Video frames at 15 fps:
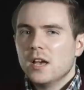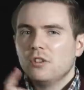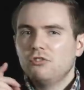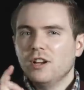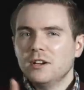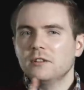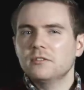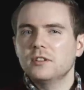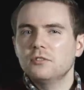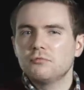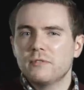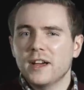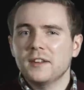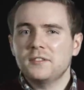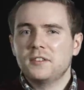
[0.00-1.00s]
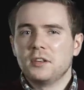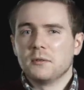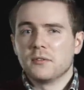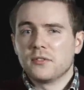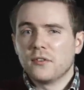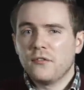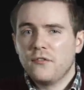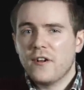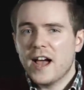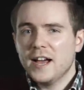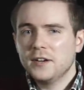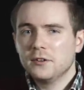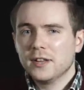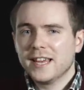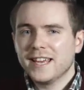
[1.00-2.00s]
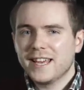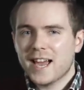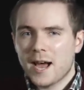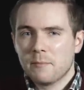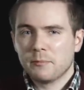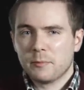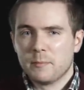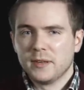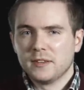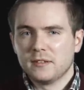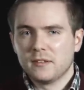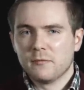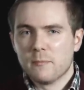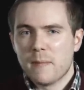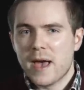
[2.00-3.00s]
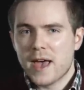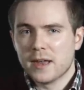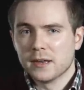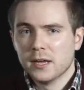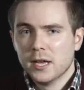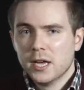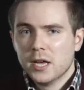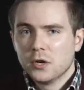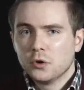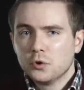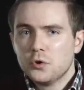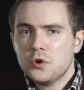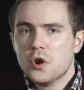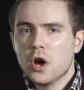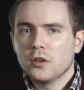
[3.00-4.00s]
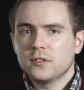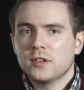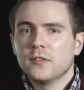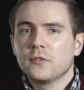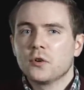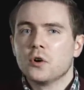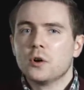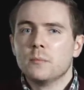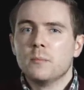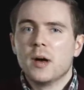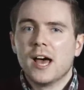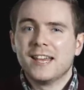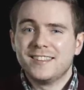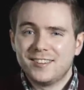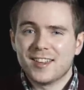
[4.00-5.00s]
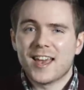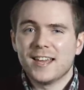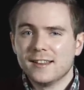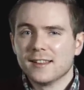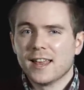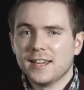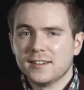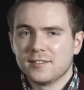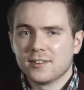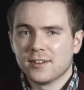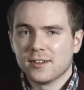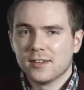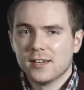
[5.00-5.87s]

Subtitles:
Shackleton's rescue of the final encampment of men could not have come a day later,